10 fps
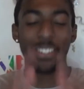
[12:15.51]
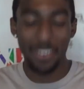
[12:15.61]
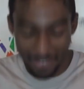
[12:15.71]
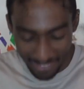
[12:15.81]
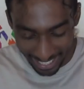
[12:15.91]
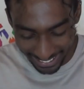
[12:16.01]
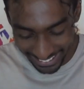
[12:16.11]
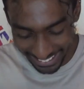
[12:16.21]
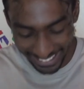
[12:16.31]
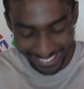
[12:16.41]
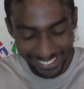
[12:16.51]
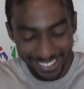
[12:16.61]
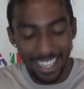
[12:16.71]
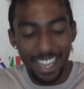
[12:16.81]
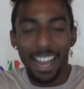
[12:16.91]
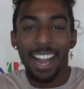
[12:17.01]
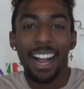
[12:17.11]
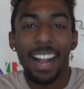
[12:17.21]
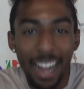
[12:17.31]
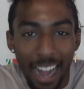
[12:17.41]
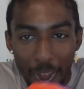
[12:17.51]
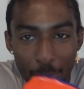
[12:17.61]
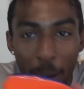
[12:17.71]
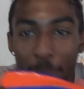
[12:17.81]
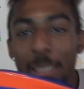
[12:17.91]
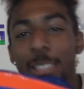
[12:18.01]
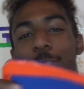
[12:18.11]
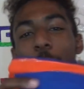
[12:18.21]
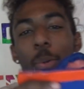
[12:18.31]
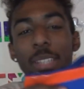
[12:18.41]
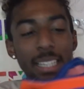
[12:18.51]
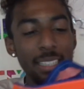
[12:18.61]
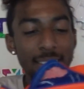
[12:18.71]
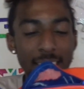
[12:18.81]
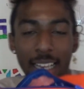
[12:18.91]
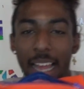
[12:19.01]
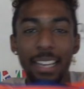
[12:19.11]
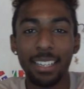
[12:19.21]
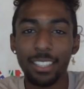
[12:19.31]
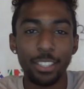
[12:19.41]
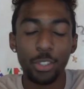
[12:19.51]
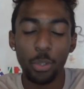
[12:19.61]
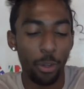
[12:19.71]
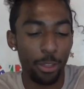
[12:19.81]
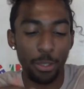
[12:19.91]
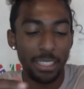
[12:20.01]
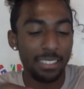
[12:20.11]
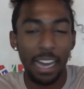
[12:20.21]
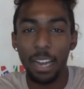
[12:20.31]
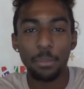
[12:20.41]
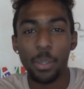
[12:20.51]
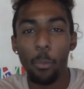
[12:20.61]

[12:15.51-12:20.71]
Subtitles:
Oh my goodness, I probably sewed this like 2 or 3 times.